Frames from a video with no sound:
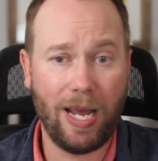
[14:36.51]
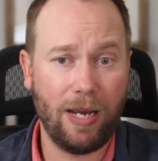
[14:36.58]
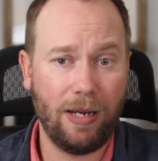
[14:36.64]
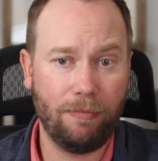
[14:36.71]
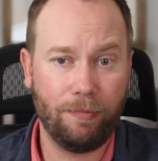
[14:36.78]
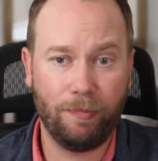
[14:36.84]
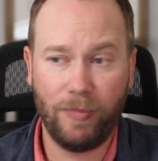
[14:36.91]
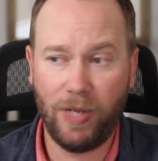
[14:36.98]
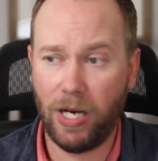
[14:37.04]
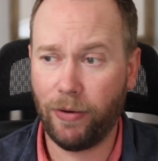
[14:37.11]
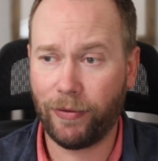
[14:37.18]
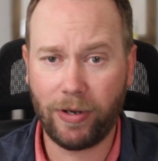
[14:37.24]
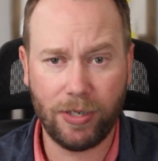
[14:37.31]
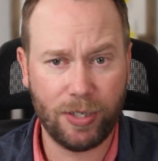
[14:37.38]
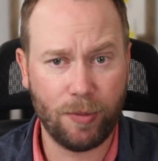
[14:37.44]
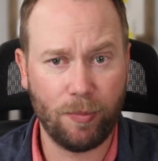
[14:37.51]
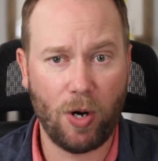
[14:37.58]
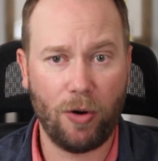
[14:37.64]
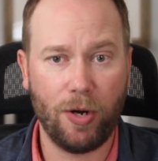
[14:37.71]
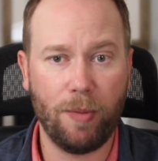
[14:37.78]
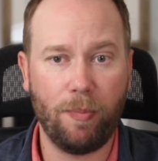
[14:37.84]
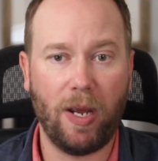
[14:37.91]
hey, customer
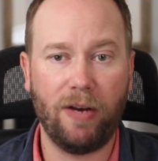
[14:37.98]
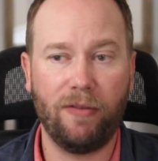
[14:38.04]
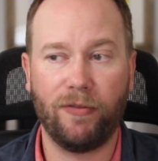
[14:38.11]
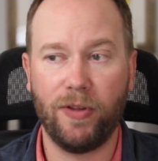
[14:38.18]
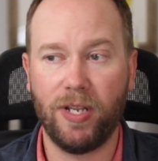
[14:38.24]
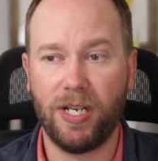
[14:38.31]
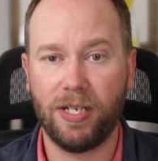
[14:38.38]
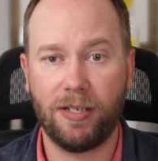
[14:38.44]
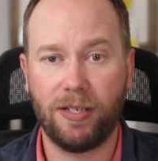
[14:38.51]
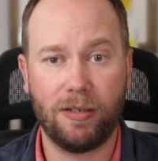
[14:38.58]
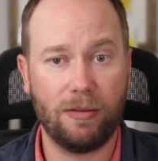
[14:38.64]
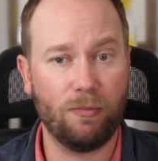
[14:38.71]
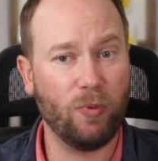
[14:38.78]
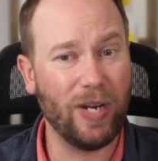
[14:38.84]
already paid for this.